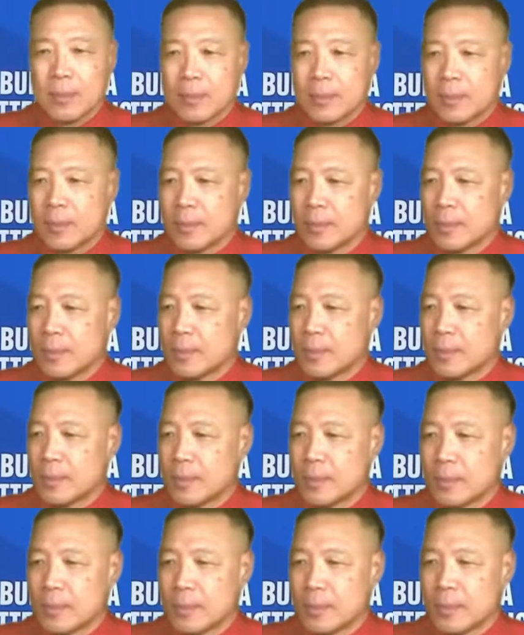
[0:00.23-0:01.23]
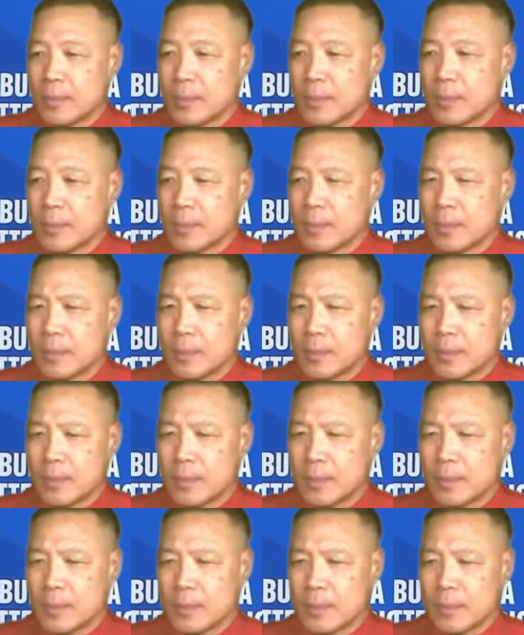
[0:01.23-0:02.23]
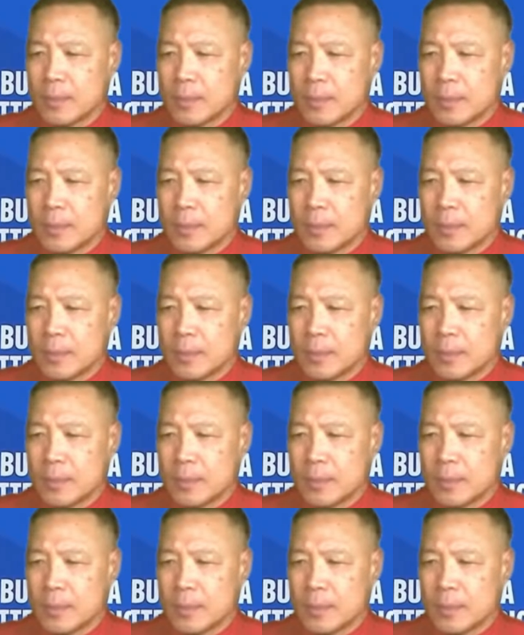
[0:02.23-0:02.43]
(not speaking)